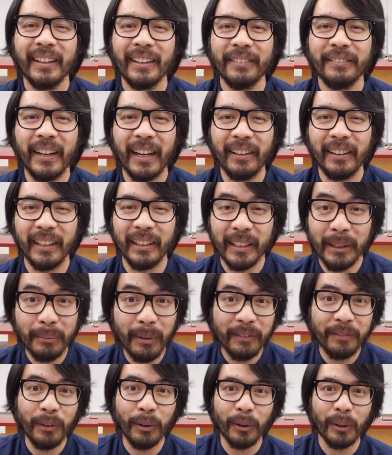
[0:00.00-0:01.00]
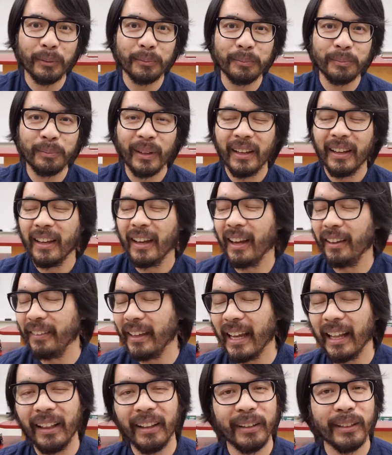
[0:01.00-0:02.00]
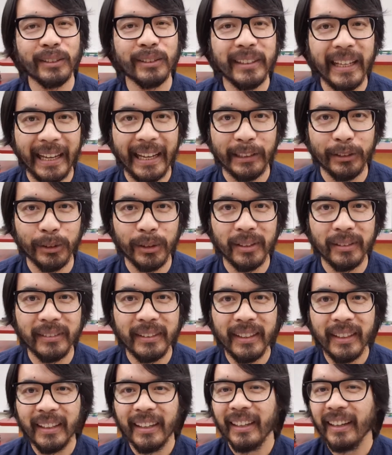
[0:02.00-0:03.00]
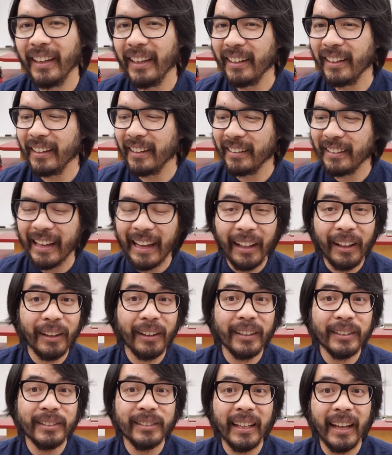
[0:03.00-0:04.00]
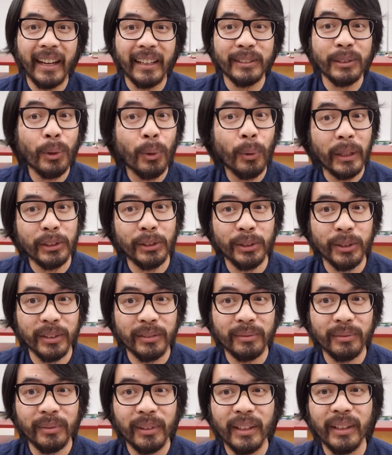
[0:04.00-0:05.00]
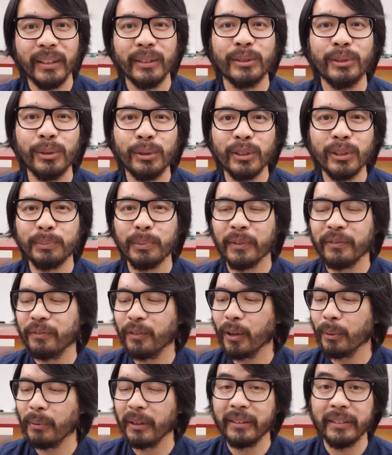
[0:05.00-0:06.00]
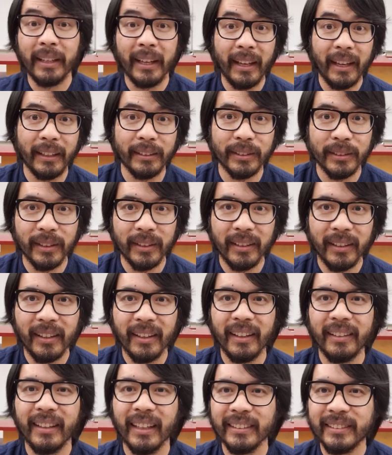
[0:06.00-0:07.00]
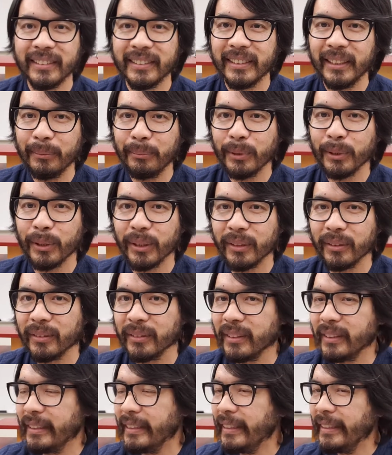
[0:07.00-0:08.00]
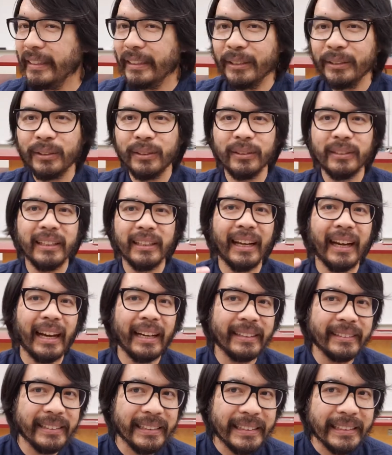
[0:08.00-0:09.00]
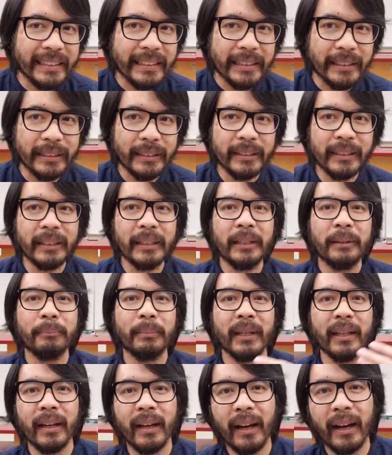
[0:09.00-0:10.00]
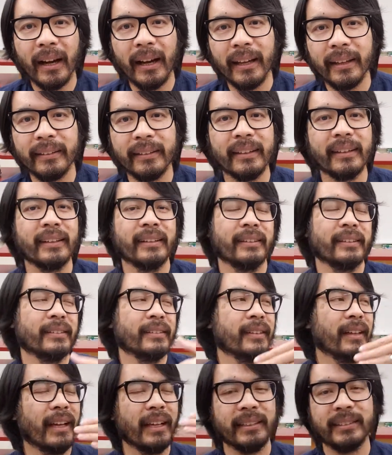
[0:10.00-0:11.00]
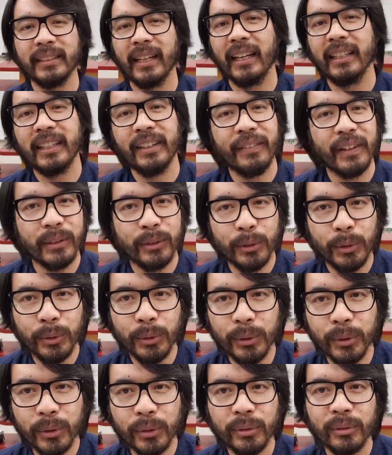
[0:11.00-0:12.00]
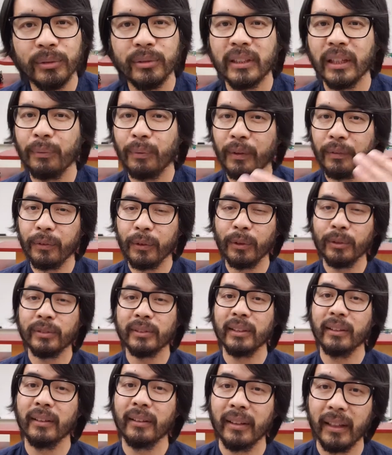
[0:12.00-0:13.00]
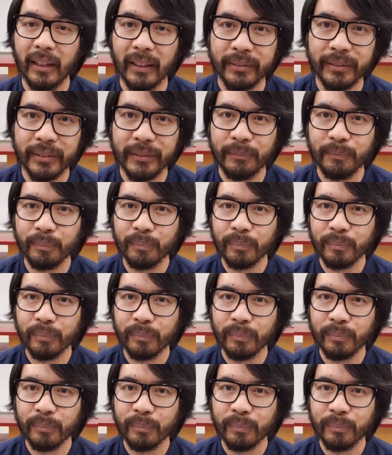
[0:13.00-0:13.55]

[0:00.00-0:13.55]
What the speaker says: Finally, number 4, analogous task. In an analogous task question, students perform a task that's similar to the idea behind a scientific tool that we've used in class.